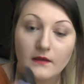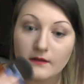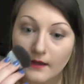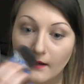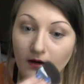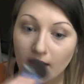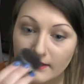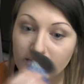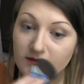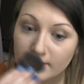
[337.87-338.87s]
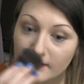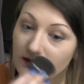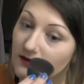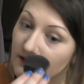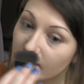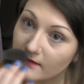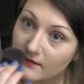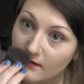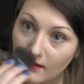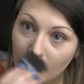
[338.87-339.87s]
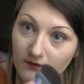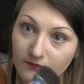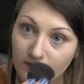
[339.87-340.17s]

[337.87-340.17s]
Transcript: Now I generally kind of carve